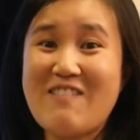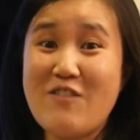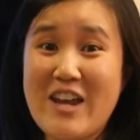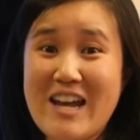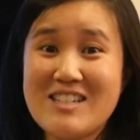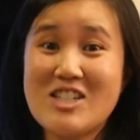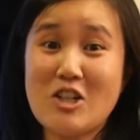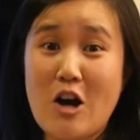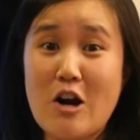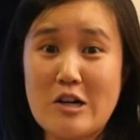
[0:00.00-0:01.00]
advanced
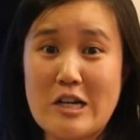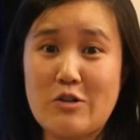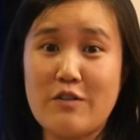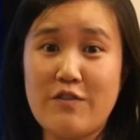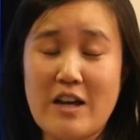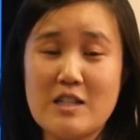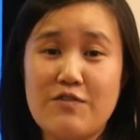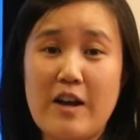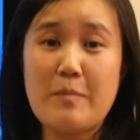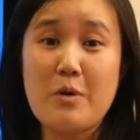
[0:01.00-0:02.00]
scarring or
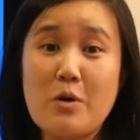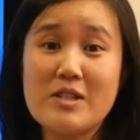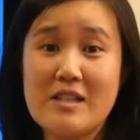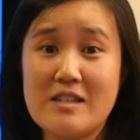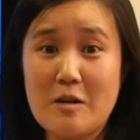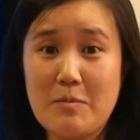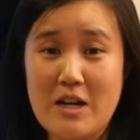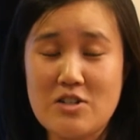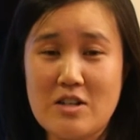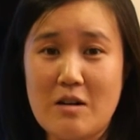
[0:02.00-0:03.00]
advanced fibrosis in a
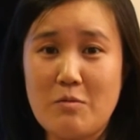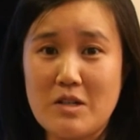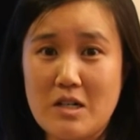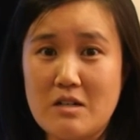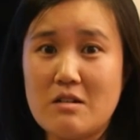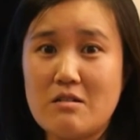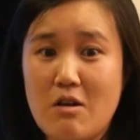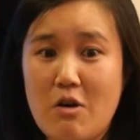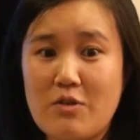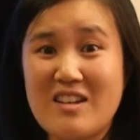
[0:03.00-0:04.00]
patient and we need to
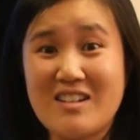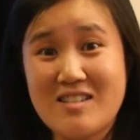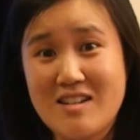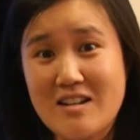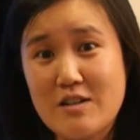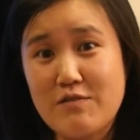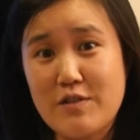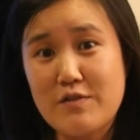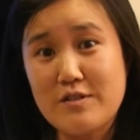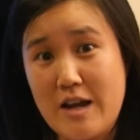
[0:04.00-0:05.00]
know the extent of
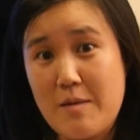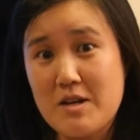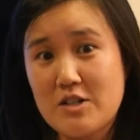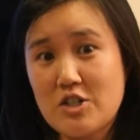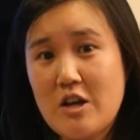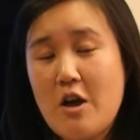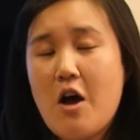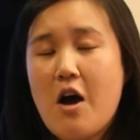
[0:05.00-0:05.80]
liver damage.